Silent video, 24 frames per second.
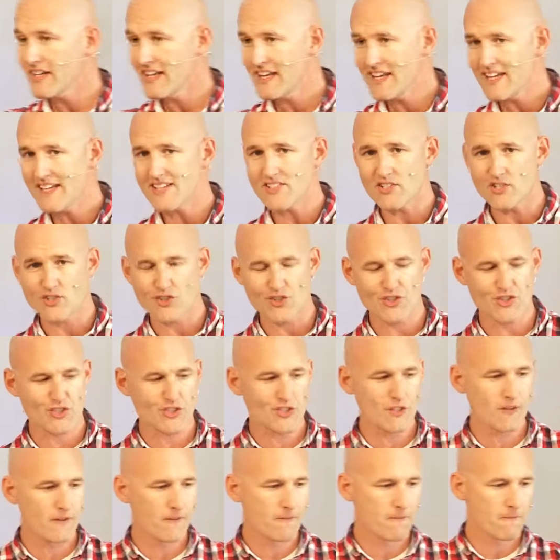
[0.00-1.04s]

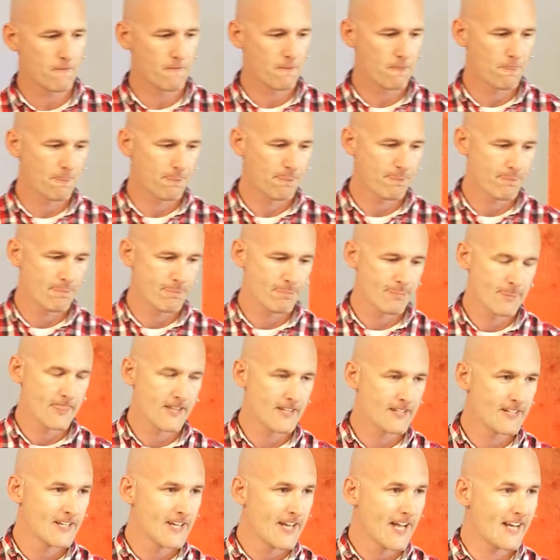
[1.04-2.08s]
is.
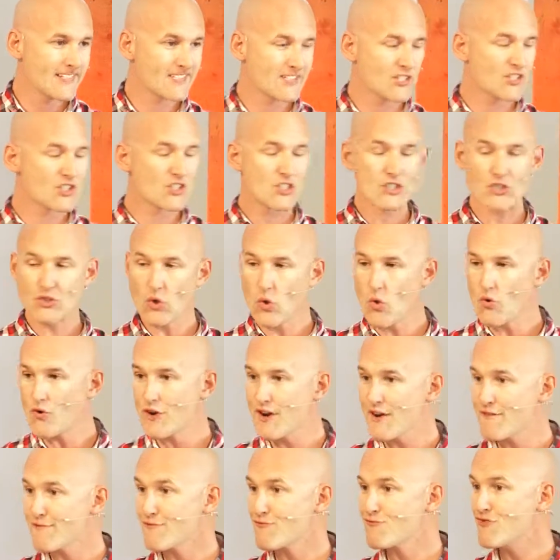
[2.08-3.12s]
It's a
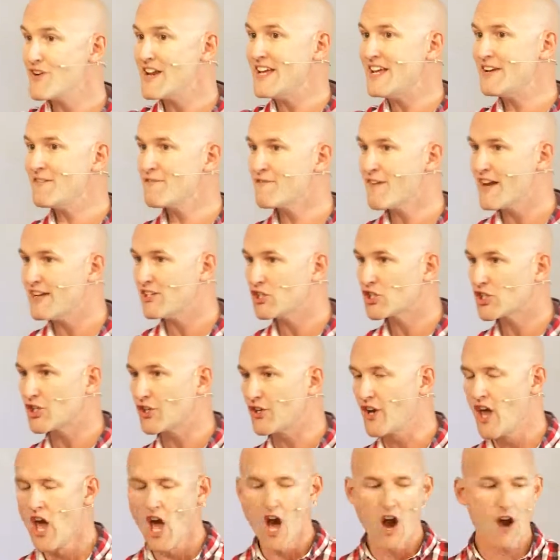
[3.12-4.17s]
story of
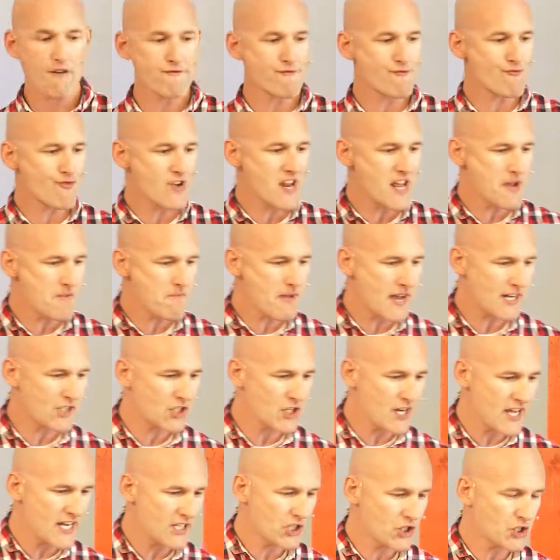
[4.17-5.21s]
reinvention, of
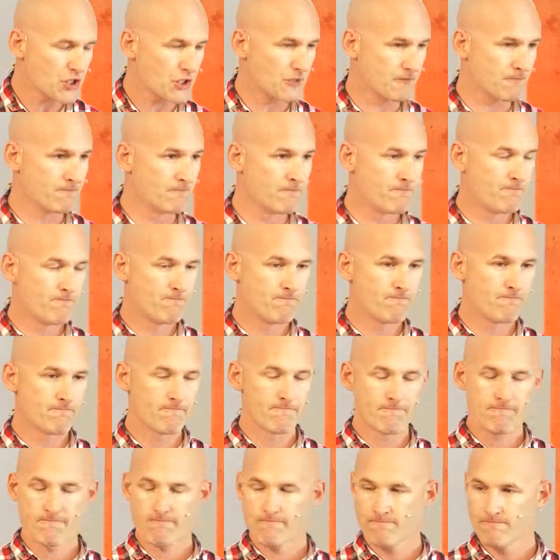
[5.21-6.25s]
reimagination.
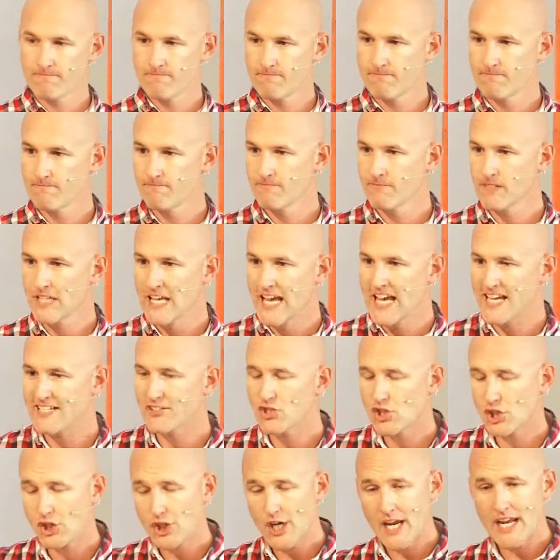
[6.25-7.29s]

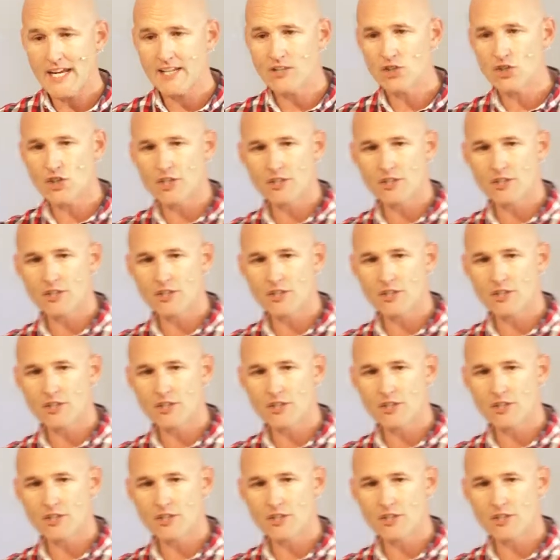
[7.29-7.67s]
And change